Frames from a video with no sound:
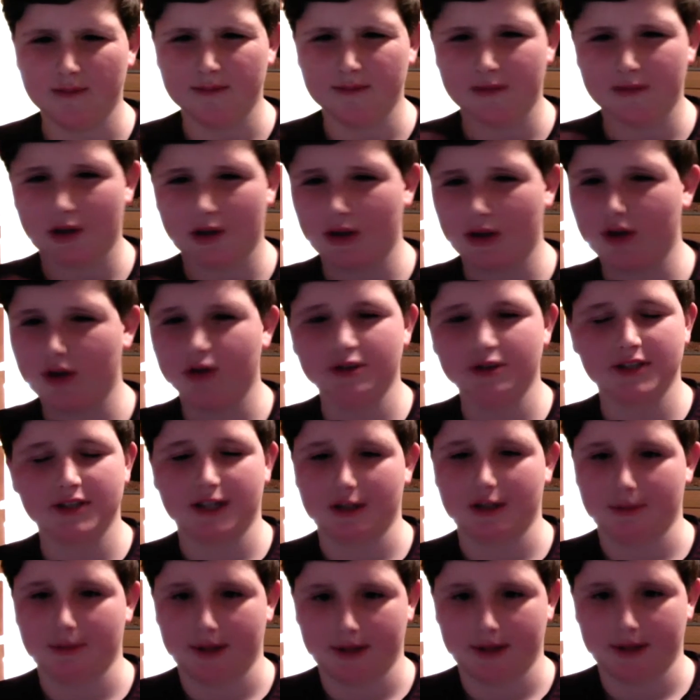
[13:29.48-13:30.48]
You'll see in
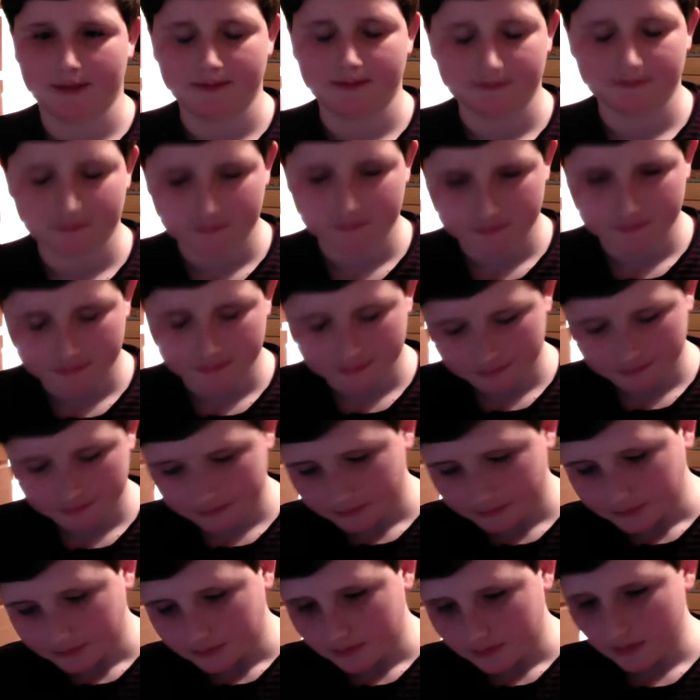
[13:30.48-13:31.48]
a minute.
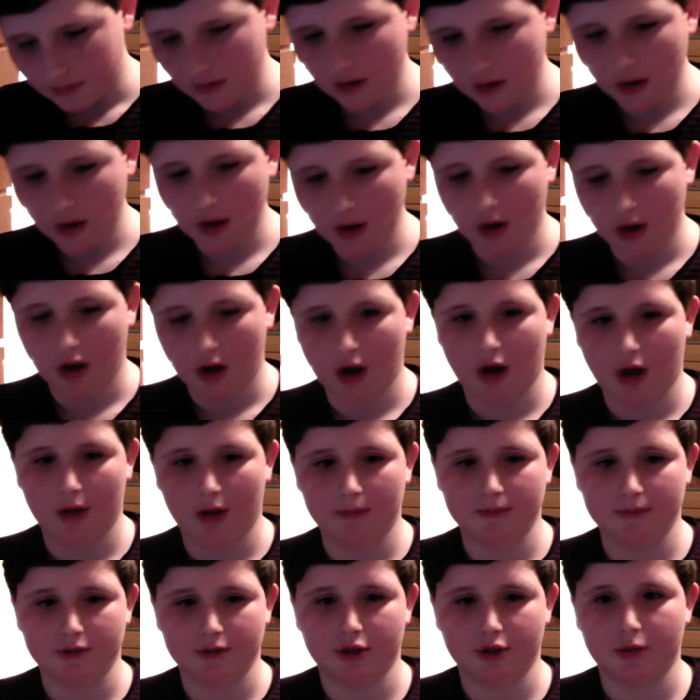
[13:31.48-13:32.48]

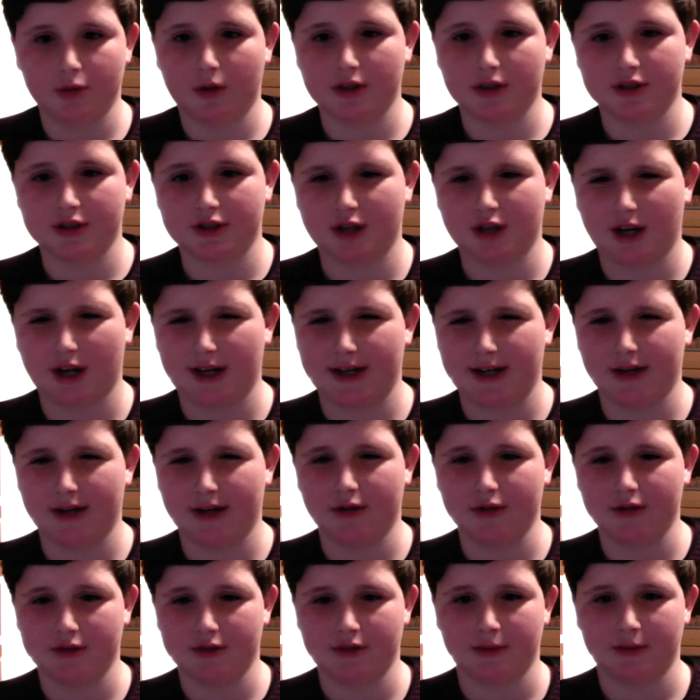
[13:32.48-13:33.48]
Um, to one side in
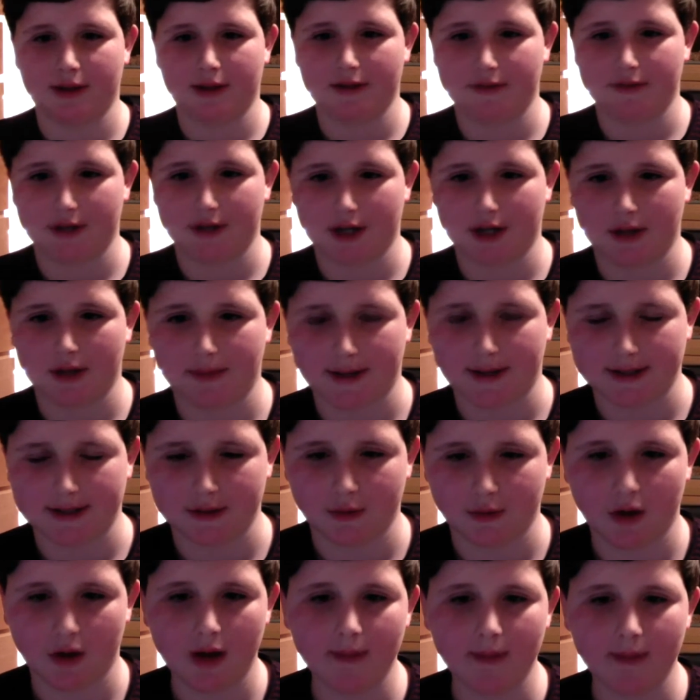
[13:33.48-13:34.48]
order to make the video better.
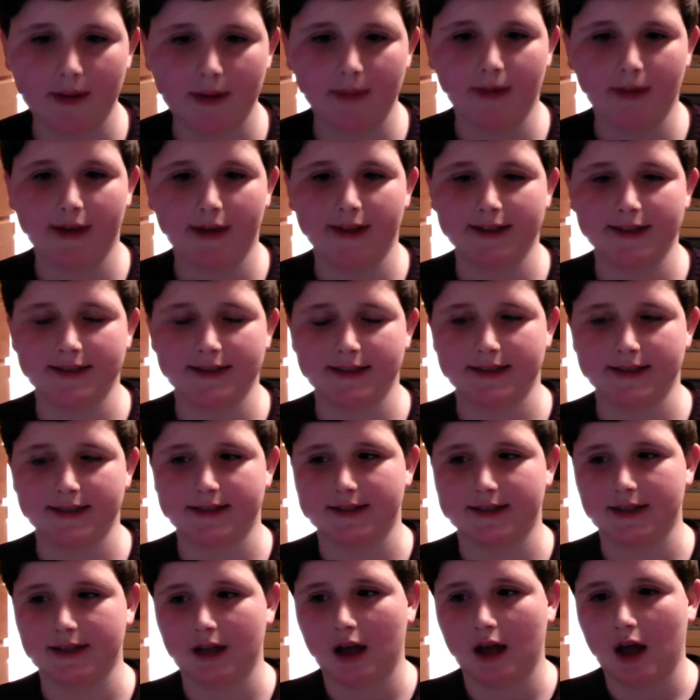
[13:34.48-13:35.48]
What I mean by this
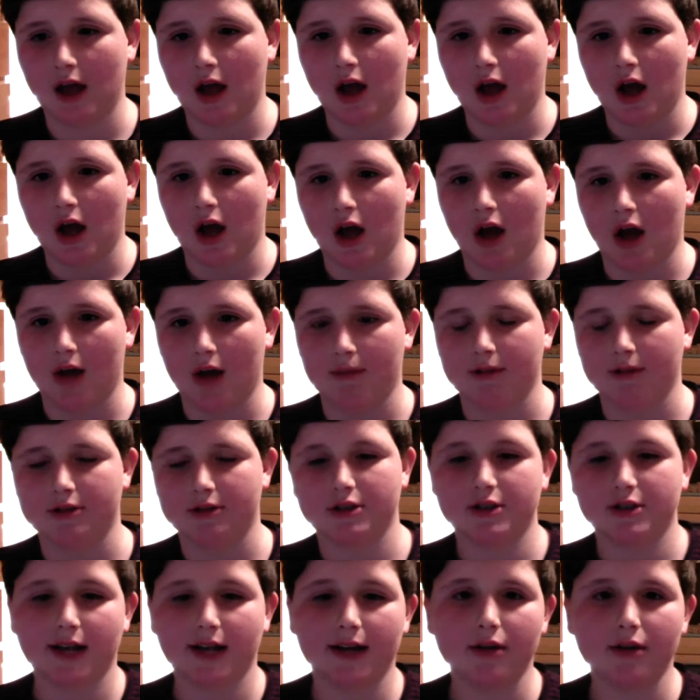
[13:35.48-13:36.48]
is, um, there's a
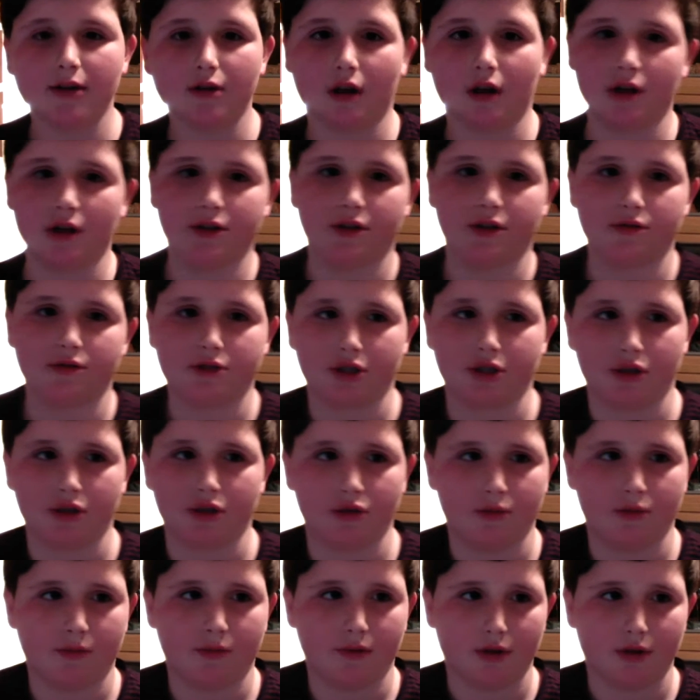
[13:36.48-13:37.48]
channel on
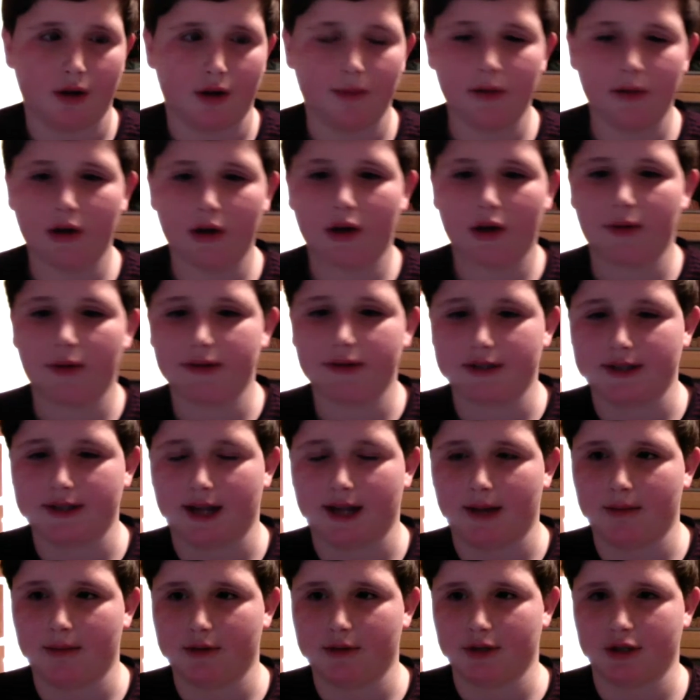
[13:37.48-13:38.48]
YouTube that I'm not going to
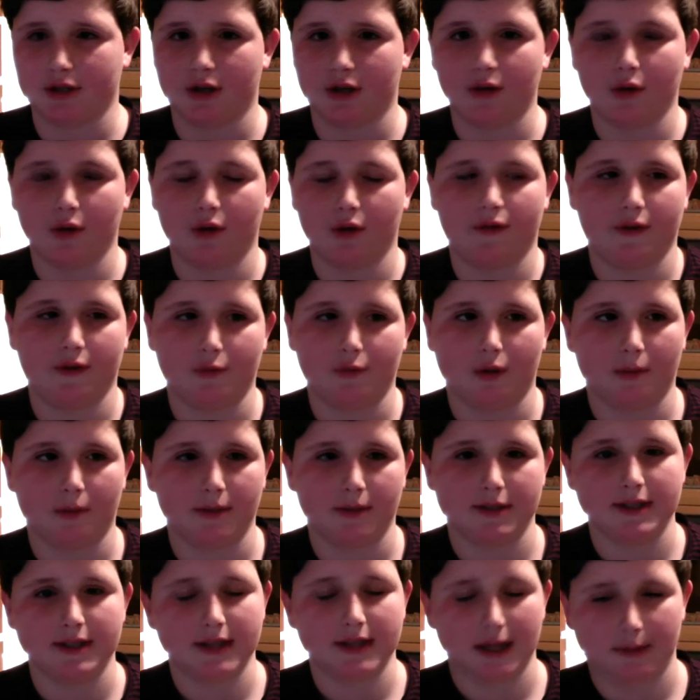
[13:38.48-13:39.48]
name because I don't know if you would want me
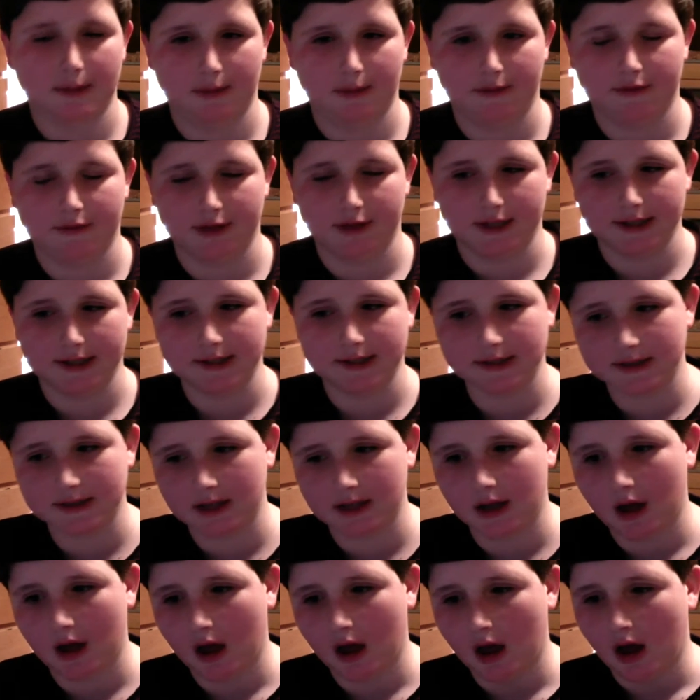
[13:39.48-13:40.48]
to name him for this,
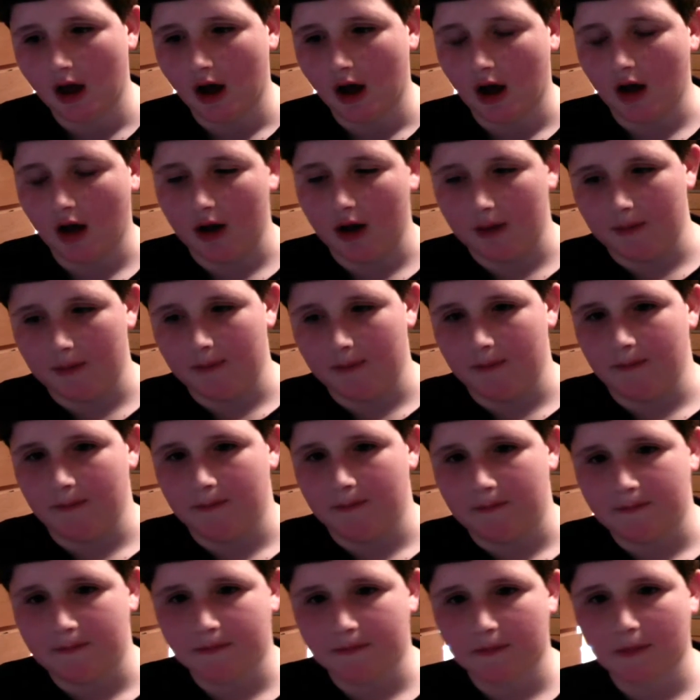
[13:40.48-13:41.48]
um,
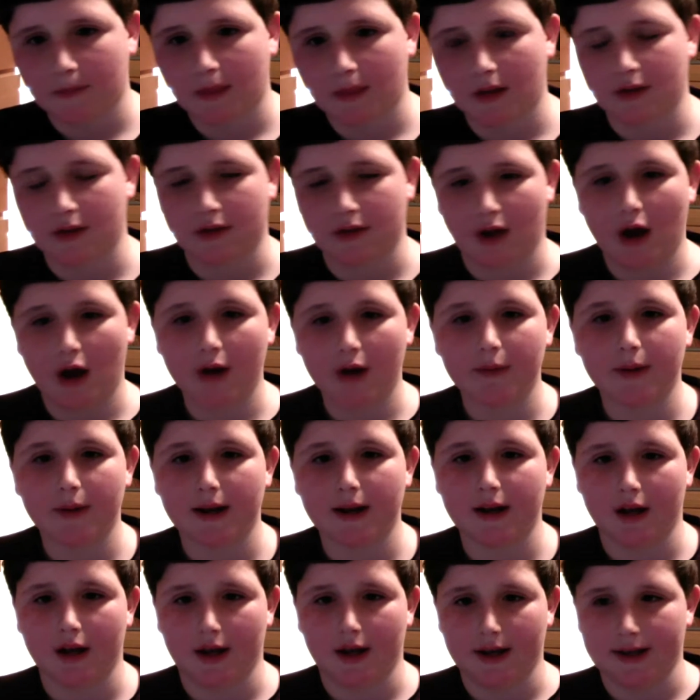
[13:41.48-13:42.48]
that I really
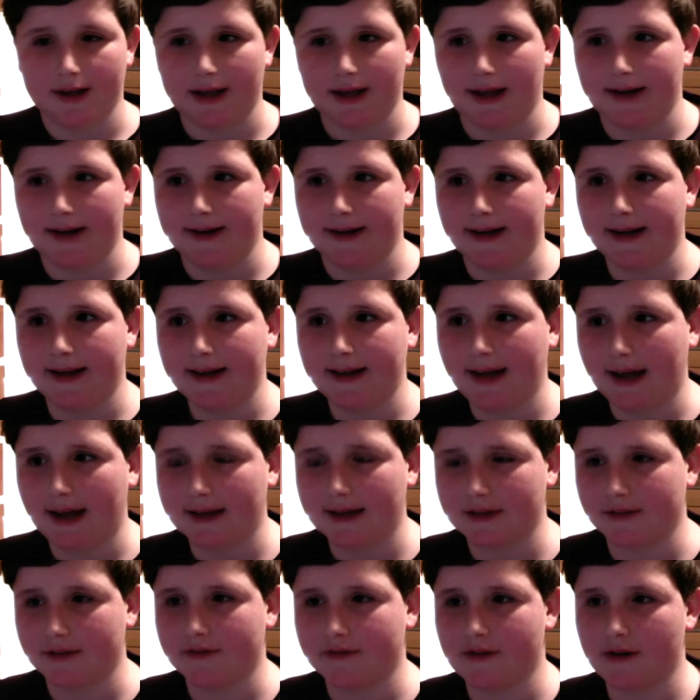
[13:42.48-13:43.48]
like, and he has
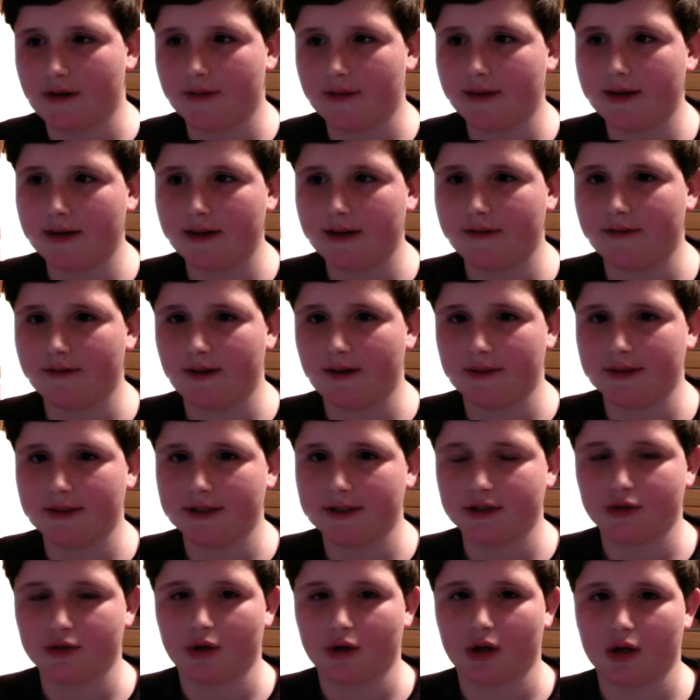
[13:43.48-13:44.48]
a very, very
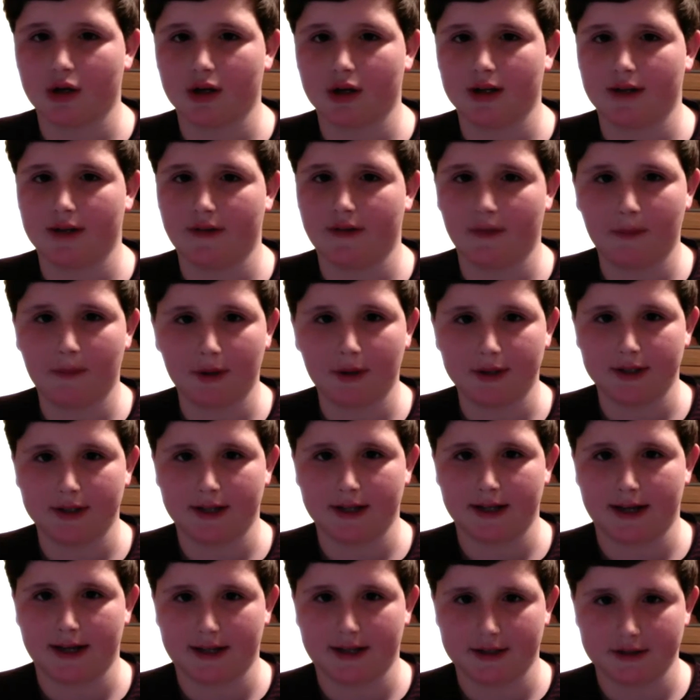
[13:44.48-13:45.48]
strong
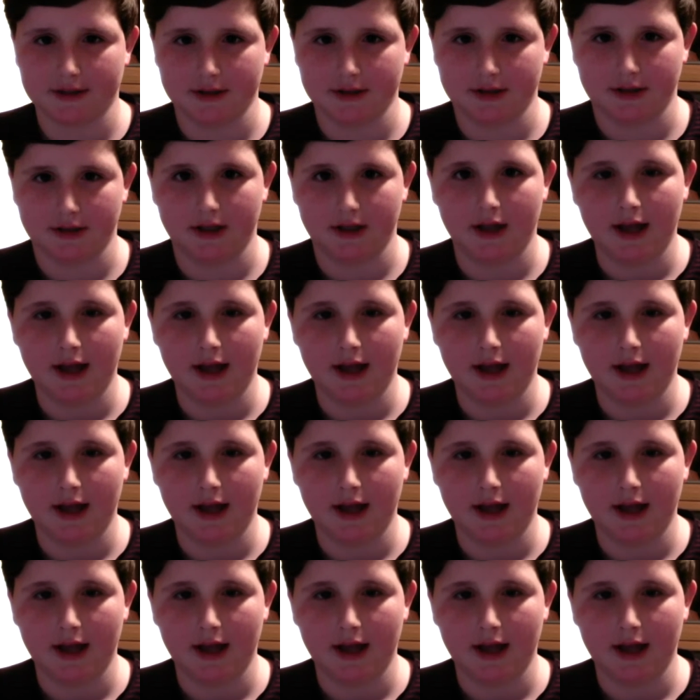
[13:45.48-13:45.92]
Liverpudlian accent.